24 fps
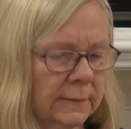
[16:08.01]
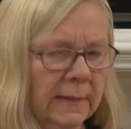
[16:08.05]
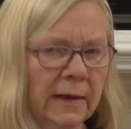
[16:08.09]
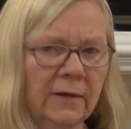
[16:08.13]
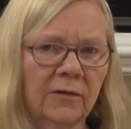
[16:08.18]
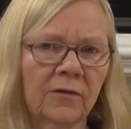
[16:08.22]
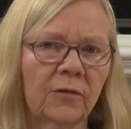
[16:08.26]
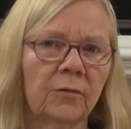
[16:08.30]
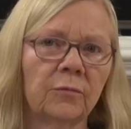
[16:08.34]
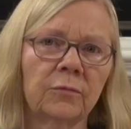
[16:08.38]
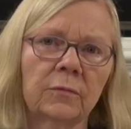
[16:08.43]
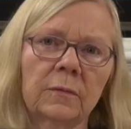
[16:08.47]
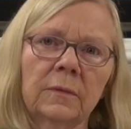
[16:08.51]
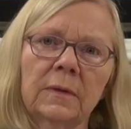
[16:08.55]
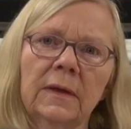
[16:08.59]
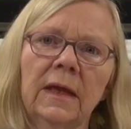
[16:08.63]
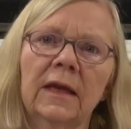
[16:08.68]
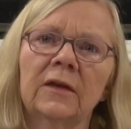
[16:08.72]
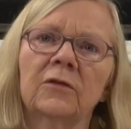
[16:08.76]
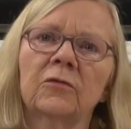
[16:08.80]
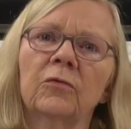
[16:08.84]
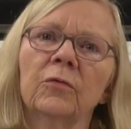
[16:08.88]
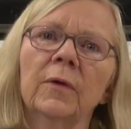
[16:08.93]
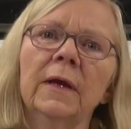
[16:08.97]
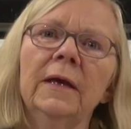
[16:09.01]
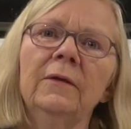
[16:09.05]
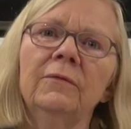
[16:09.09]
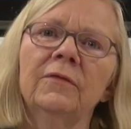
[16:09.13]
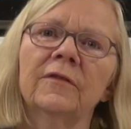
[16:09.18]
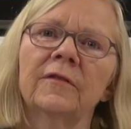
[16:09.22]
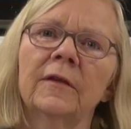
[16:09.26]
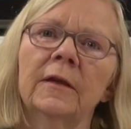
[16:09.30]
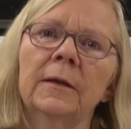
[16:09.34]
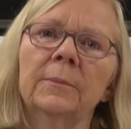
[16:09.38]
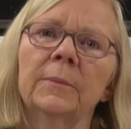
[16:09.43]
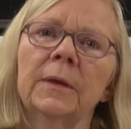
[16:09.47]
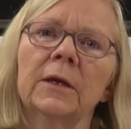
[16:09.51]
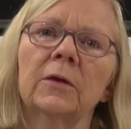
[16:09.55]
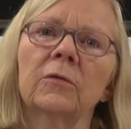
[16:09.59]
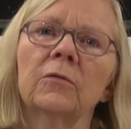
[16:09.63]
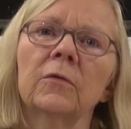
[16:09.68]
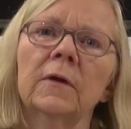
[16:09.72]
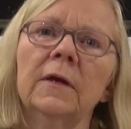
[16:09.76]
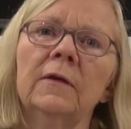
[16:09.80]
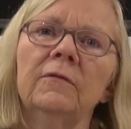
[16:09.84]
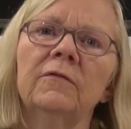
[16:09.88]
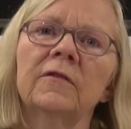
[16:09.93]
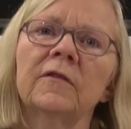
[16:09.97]
It, it grieves him, it
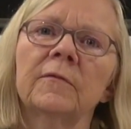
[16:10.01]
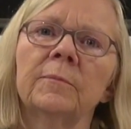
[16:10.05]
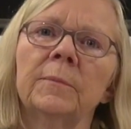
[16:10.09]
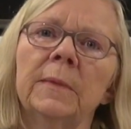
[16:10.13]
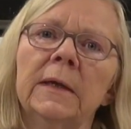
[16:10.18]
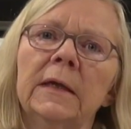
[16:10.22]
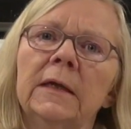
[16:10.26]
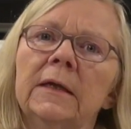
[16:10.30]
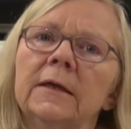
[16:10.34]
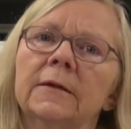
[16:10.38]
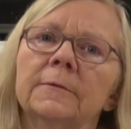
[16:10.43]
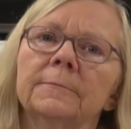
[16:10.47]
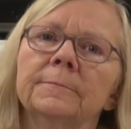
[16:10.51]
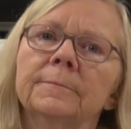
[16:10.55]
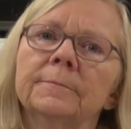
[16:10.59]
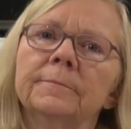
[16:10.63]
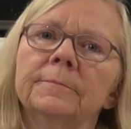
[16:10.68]
grieves me.